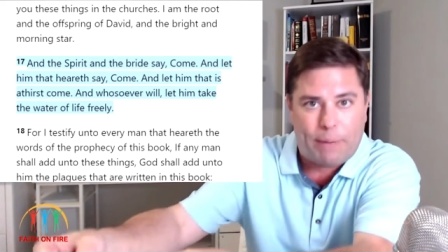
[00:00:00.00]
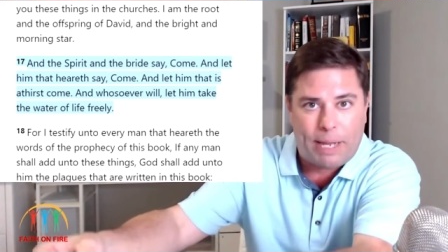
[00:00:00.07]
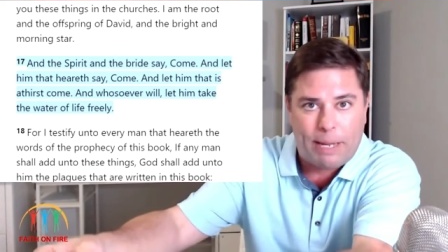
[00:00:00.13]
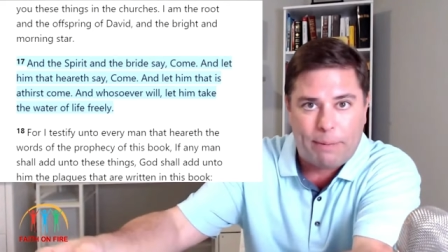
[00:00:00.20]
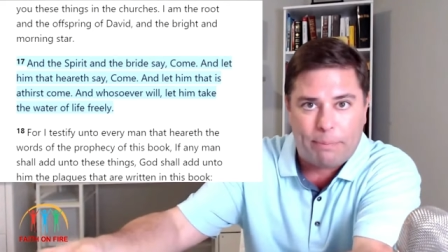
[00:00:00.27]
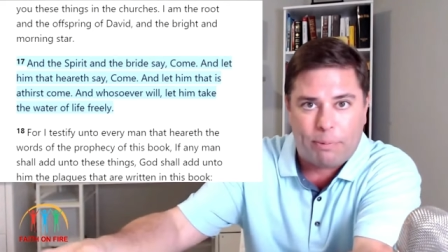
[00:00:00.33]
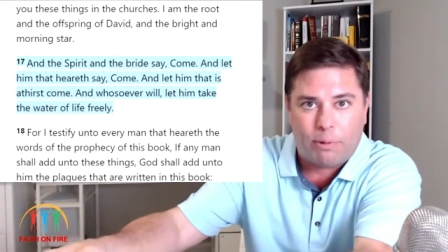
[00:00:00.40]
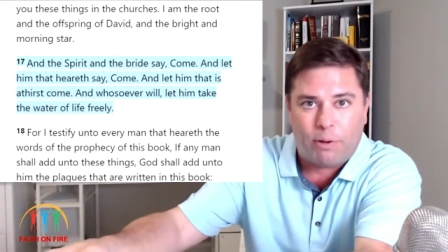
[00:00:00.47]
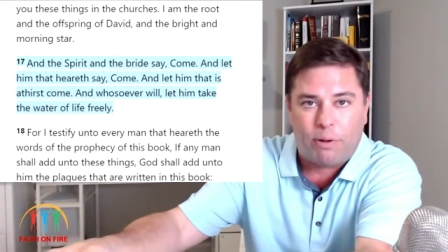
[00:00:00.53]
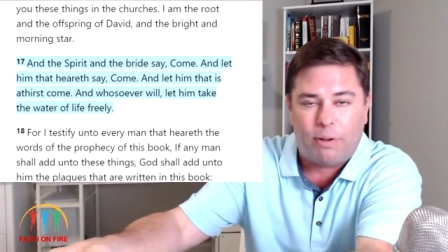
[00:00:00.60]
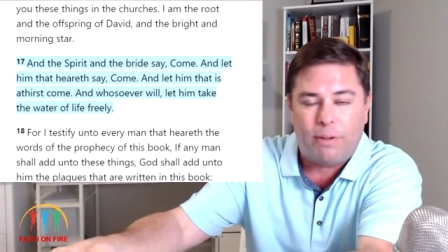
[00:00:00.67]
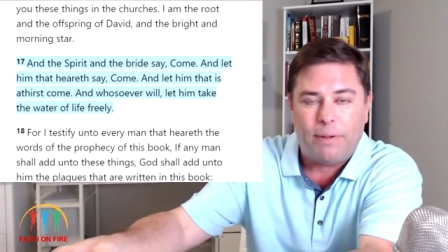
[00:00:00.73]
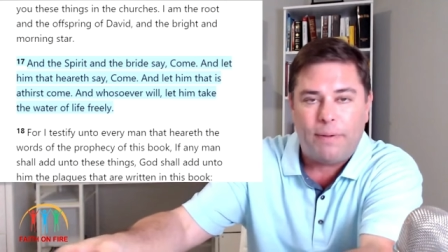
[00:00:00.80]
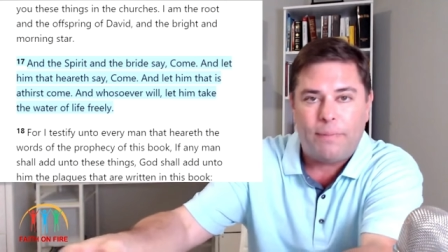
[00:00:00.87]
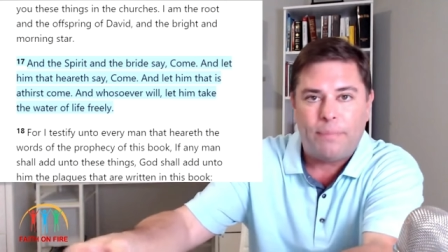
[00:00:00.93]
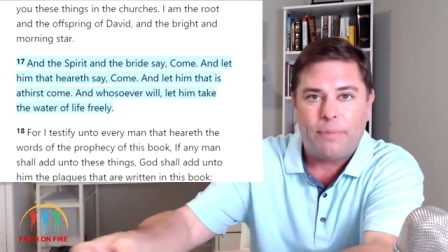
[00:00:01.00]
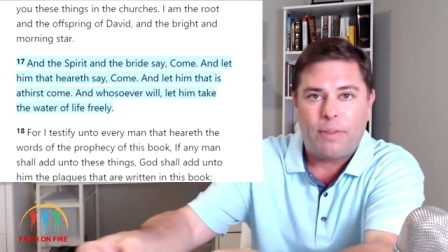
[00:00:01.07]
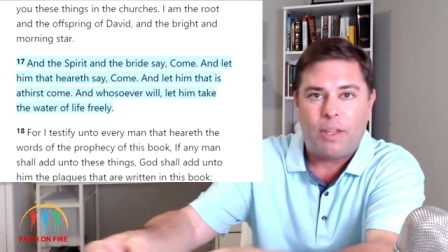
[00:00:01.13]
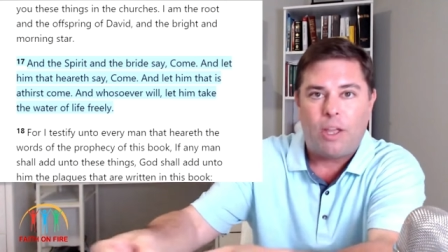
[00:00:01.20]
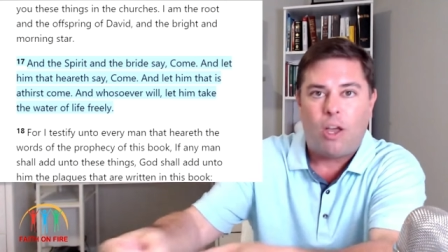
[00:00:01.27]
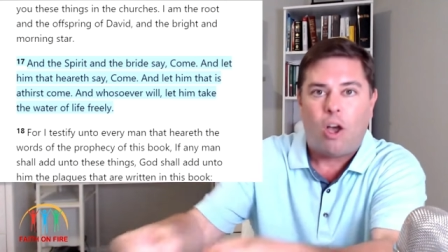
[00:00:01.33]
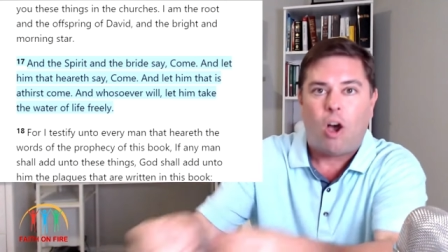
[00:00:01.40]
3.
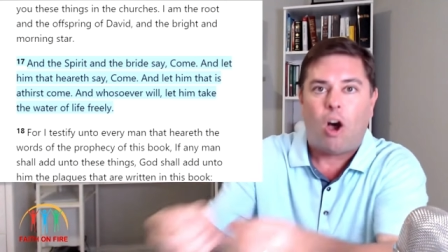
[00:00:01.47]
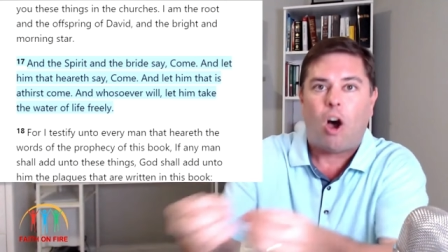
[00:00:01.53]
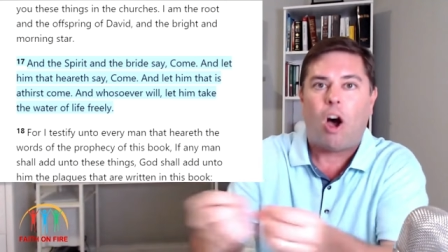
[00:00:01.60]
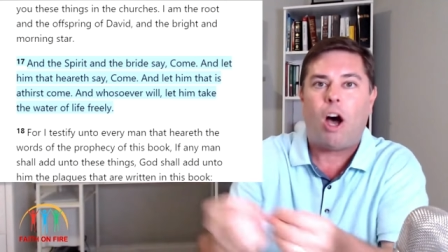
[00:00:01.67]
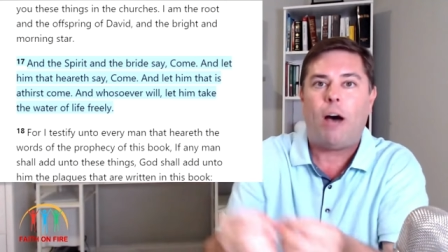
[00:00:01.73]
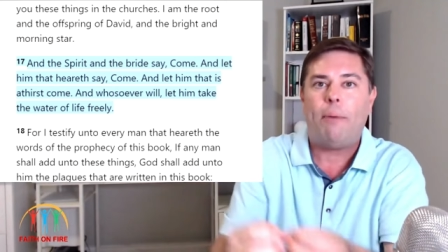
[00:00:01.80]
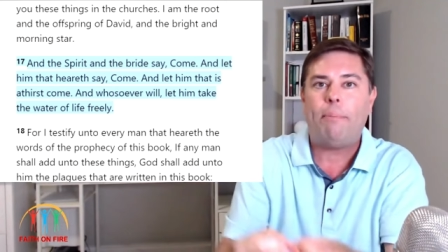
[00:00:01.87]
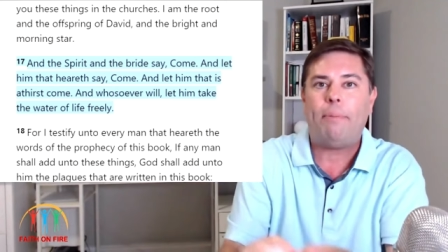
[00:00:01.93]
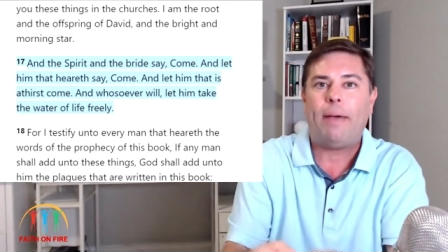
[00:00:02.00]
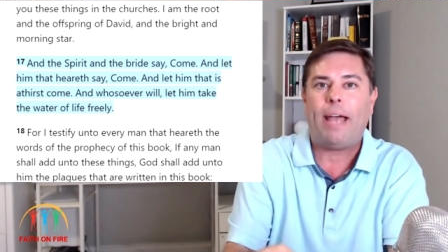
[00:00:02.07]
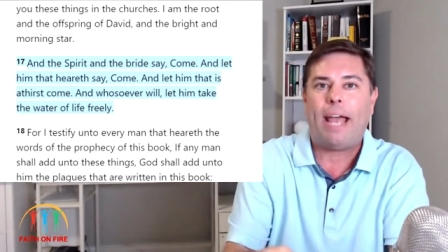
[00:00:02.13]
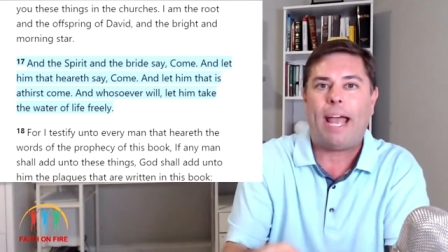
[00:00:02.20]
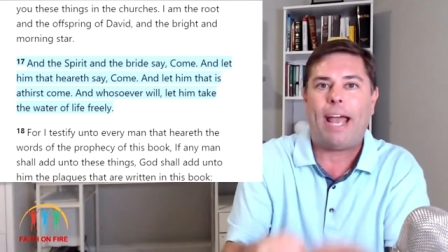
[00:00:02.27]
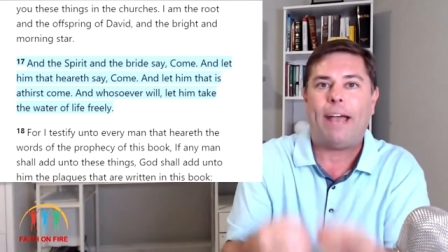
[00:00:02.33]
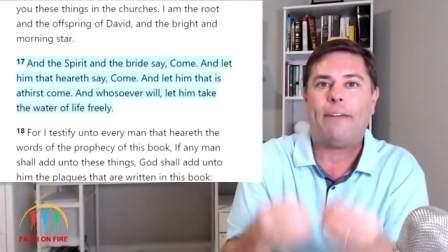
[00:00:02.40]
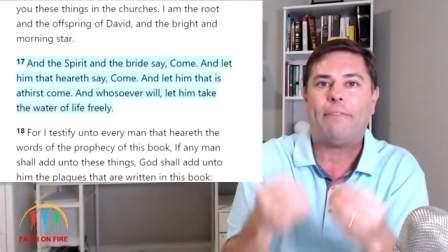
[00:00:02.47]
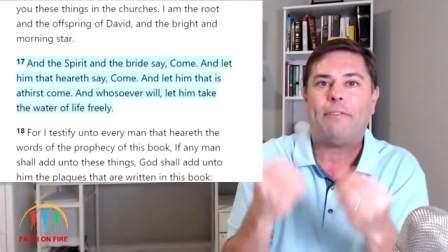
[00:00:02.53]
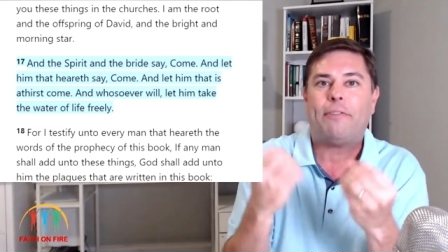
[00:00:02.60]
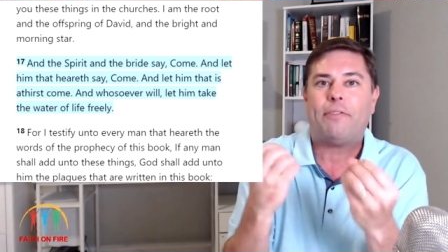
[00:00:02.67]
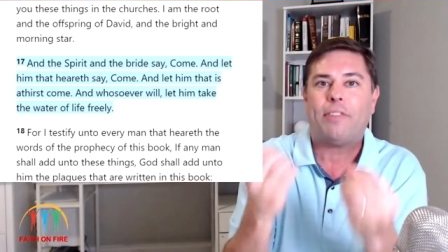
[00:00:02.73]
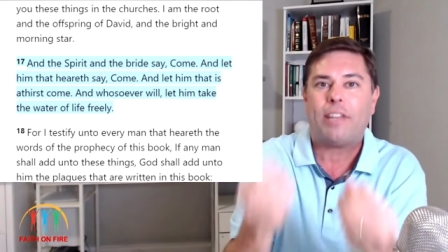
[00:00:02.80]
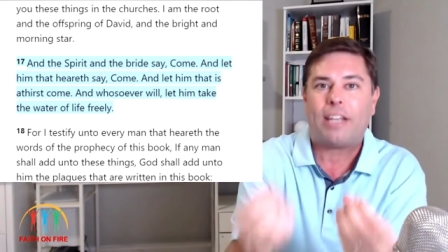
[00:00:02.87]
It can lead to a lack of
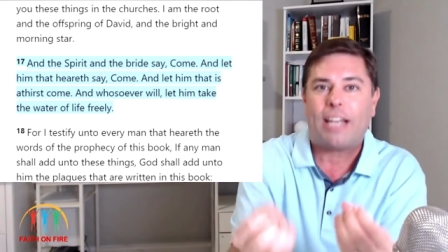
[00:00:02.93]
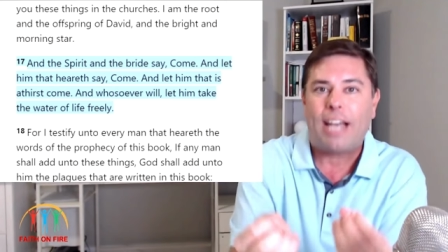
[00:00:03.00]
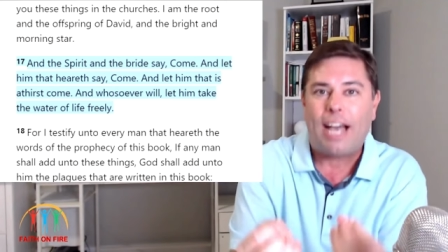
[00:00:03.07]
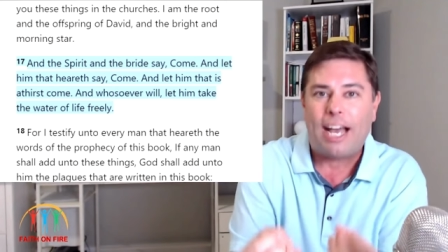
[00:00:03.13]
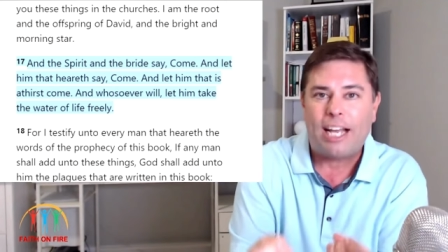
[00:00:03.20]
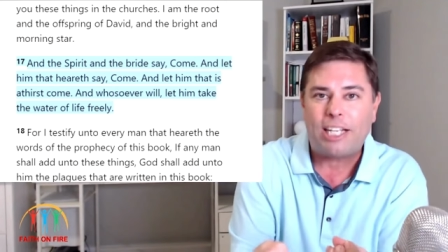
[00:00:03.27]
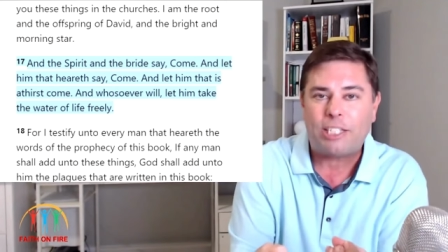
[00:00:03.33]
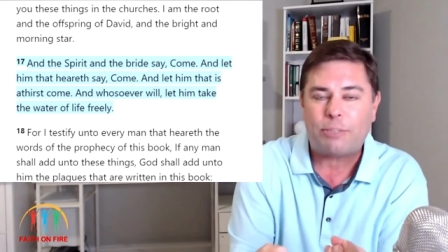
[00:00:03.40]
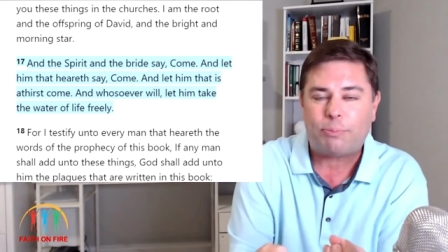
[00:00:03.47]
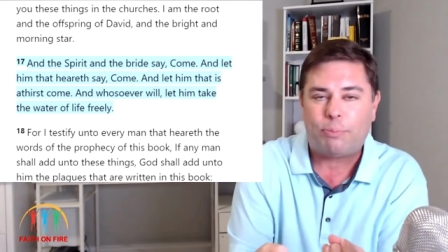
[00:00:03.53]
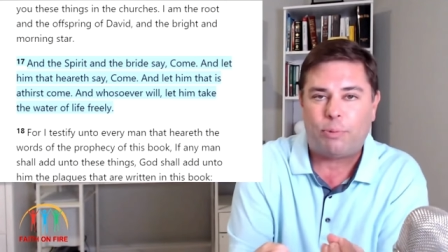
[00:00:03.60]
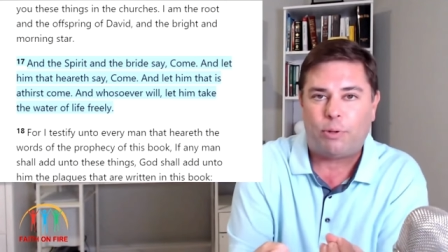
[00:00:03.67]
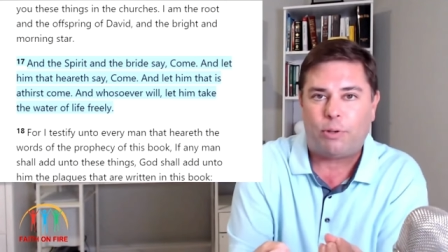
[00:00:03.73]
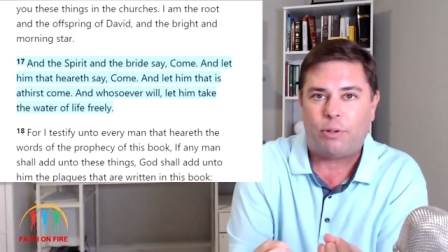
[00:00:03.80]
assurance of salvation,